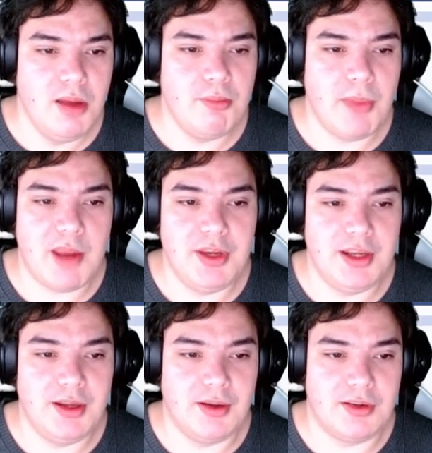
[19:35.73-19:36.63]

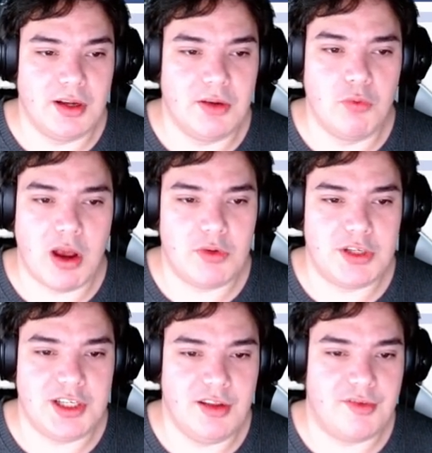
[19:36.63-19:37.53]
maybe a
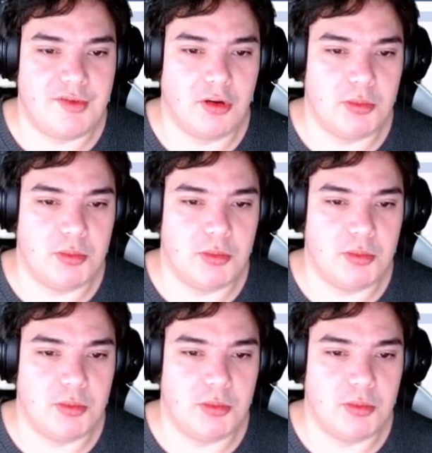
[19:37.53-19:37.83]
rarity is not